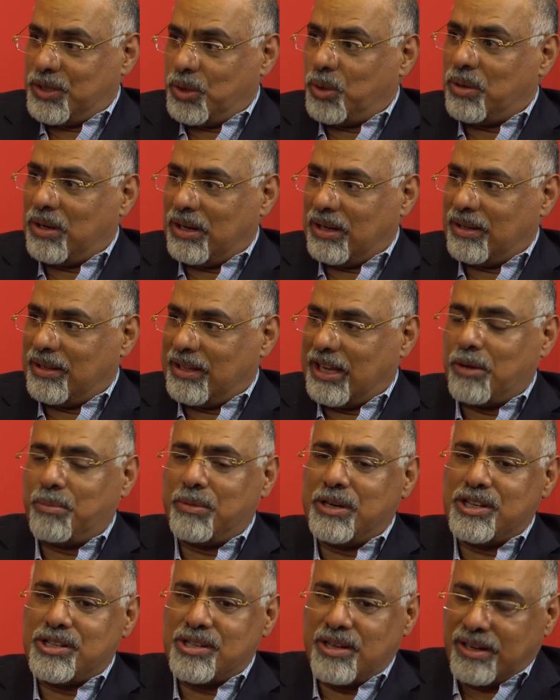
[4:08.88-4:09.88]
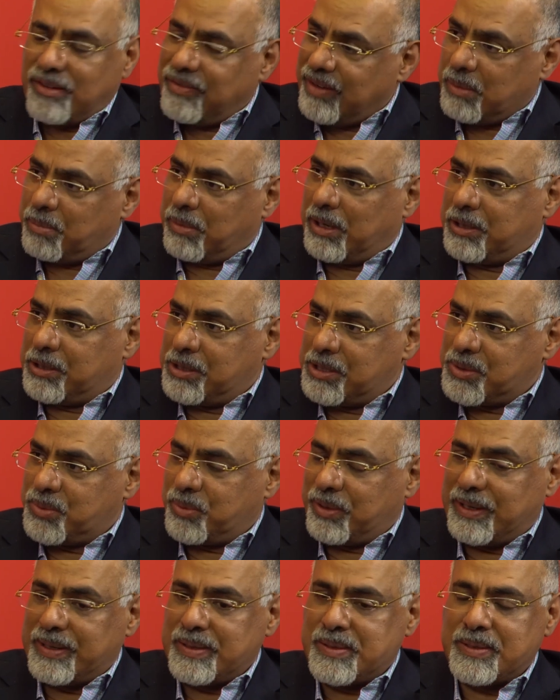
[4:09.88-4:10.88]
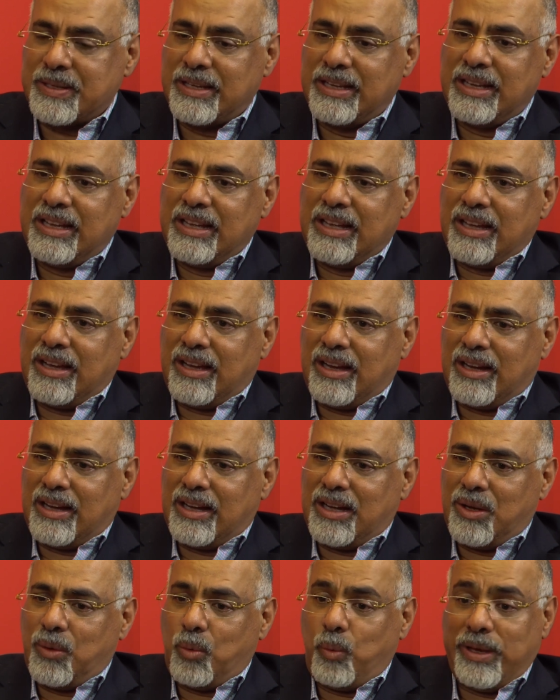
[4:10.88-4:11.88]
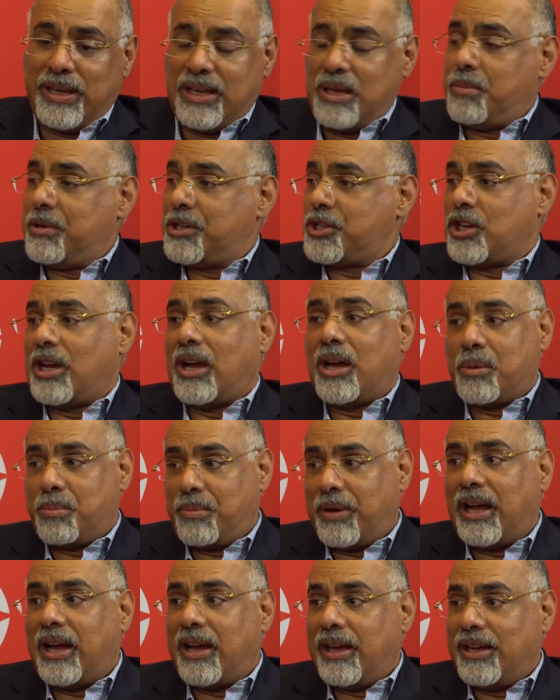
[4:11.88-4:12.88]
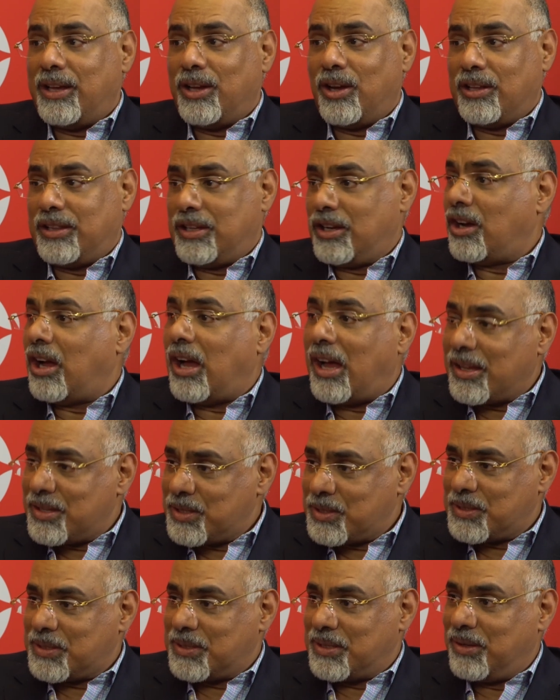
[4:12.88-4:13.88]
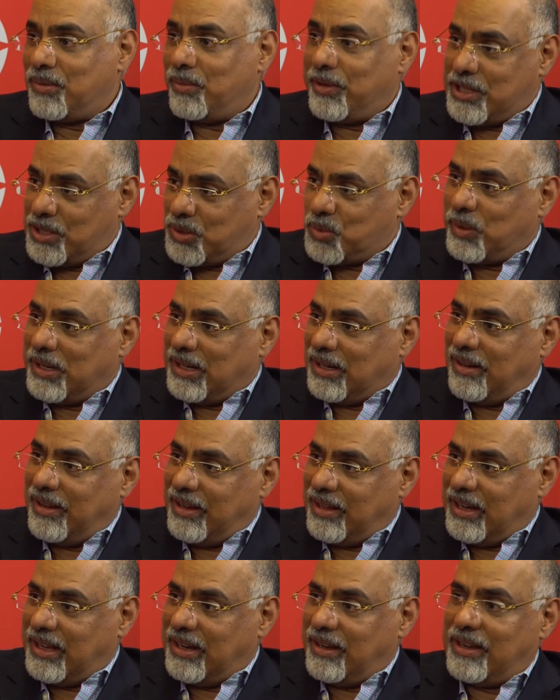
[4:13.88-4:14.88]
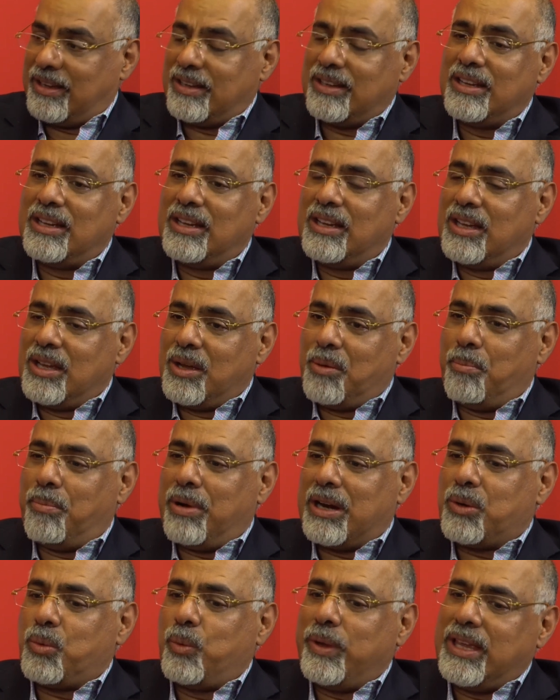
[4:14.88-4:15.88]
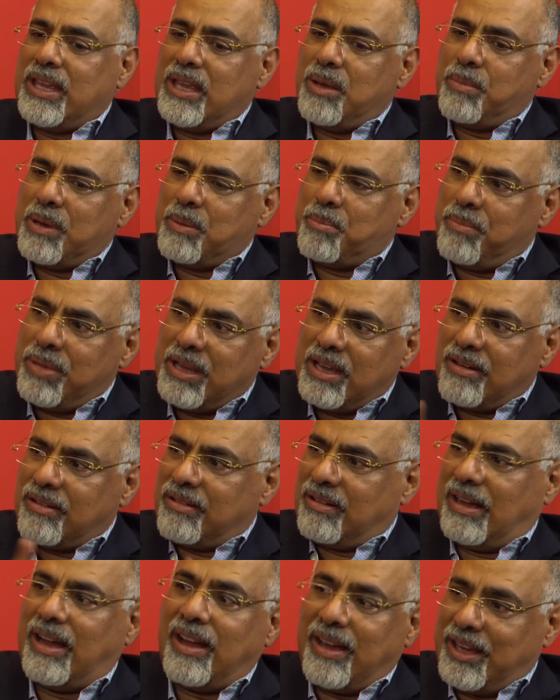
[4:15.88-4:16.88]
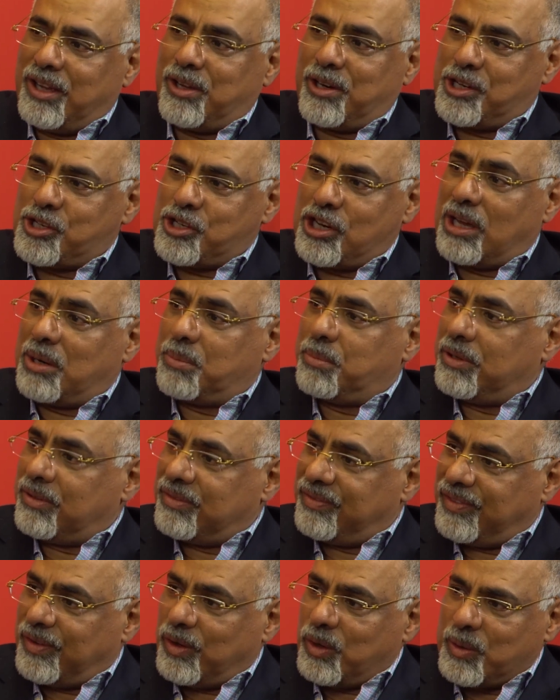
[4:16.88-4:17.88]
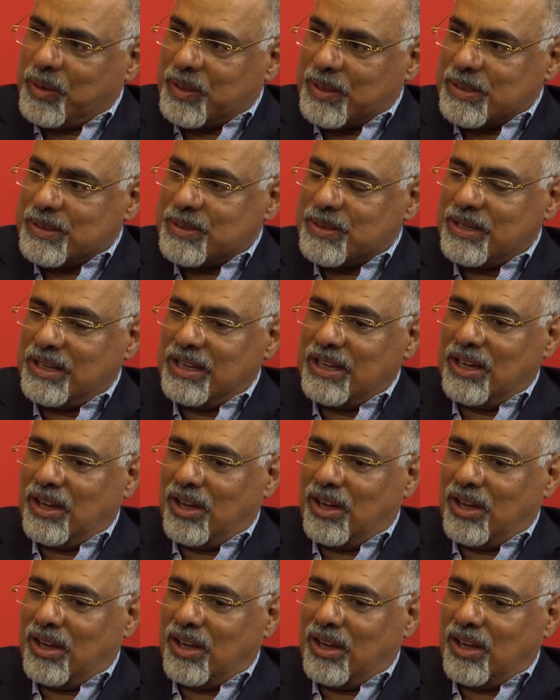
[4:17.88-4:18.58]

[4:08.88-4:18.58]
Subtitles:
in total, they have been terrific partners for us. We keep a sharp eye on the costs, which is one clear area. Yeah. But we keep a bigger eye or a sharper focus